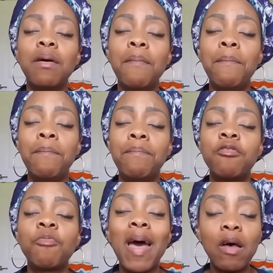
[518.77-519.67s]
mm,
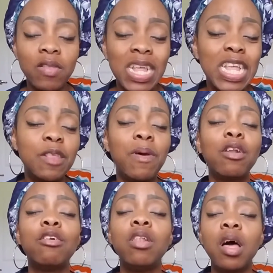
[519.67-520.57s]
spouses,
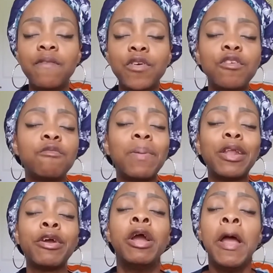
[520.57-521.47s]
better lovers,
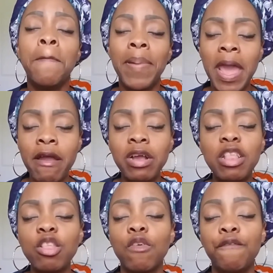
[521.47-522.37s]
better
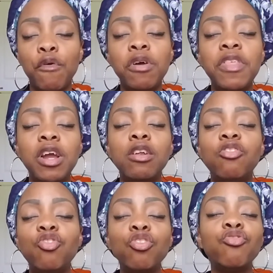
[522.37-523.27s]
parents for their
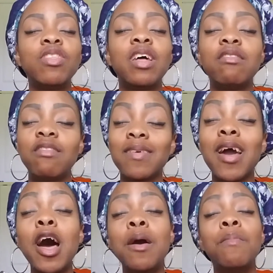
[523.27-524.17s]
children that are to
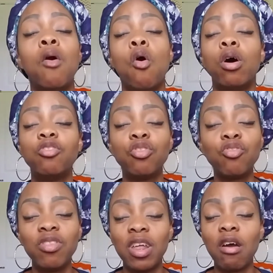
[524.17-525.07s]
come or
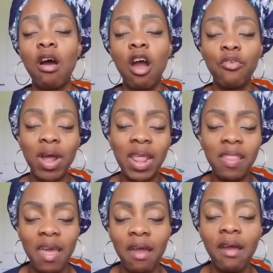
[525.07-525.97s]
children that are already
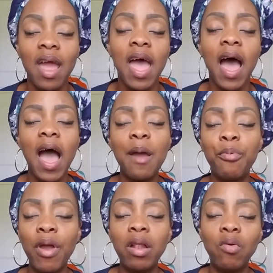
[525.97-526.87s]
there. I
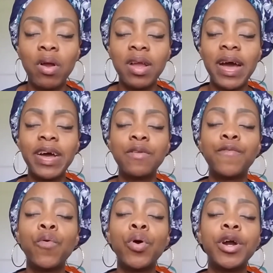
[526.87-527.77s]
pray, Lord God,
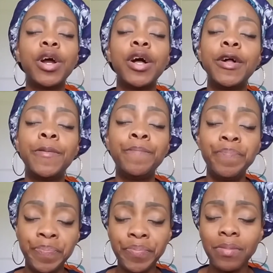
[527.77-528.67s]
for um,